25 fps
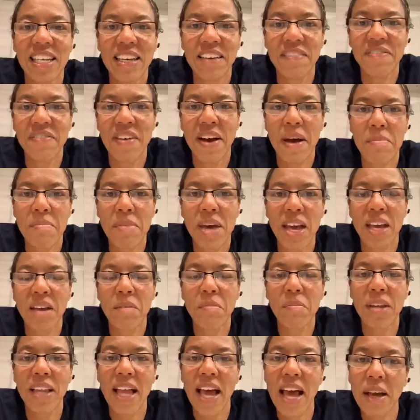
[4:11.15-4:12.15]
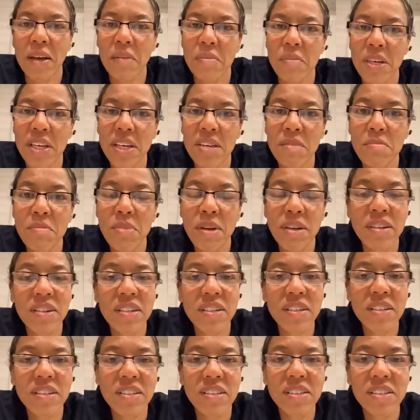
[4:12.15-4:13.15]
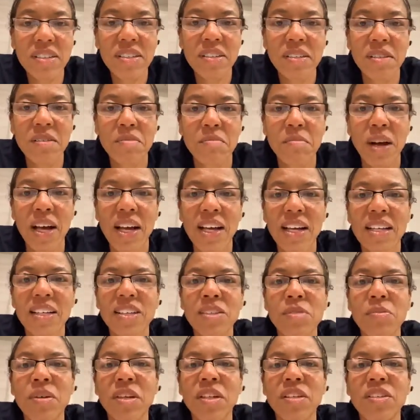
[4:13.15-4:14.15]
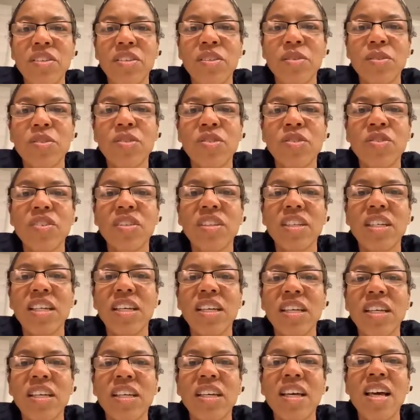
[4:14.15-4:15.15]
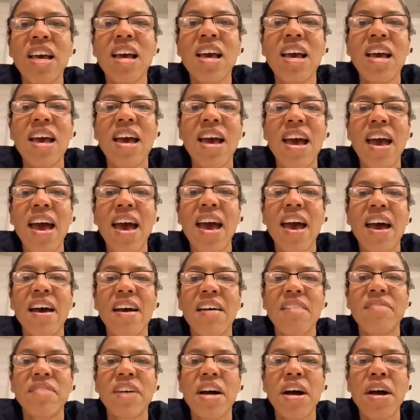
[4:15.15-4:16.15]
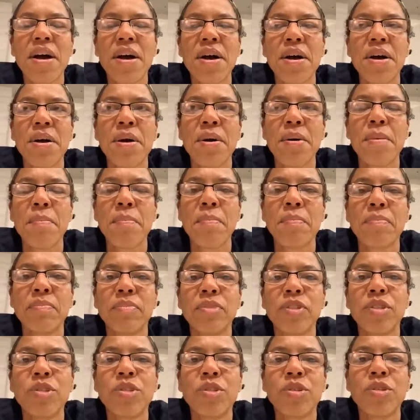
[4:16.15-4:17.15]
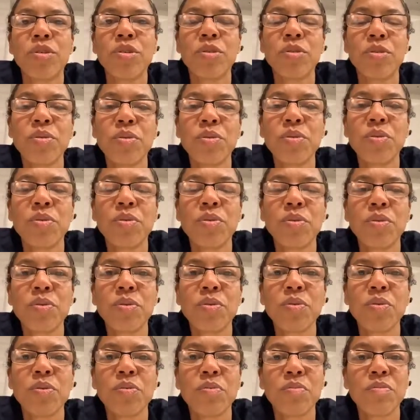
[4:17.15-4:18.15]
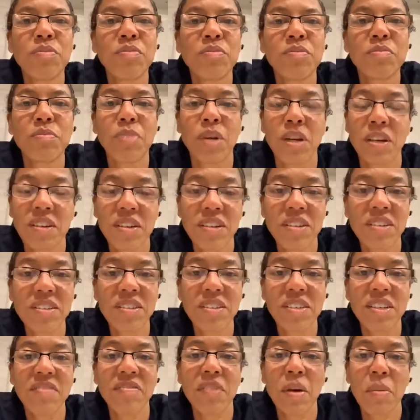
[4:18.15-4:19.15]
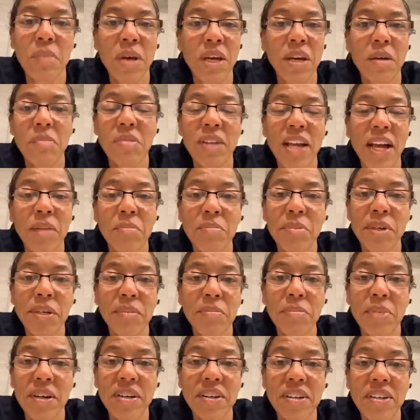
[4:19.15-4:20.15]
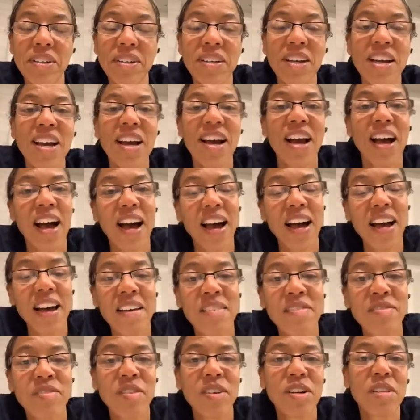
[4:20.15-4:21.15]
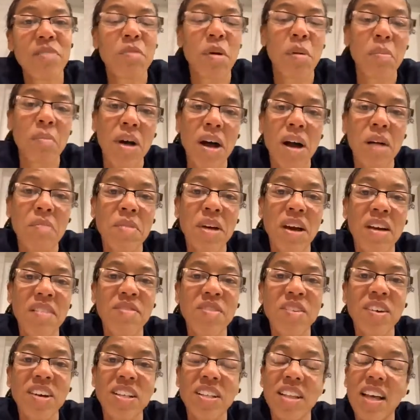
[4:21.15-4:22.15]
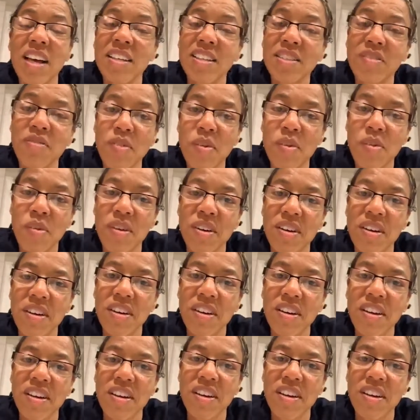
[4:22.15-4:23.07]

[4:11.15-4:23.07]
If I make black bean burgers, my husband usually have 2 burgers. If I make a black bean burger, I have one, my mom have one, that's 4.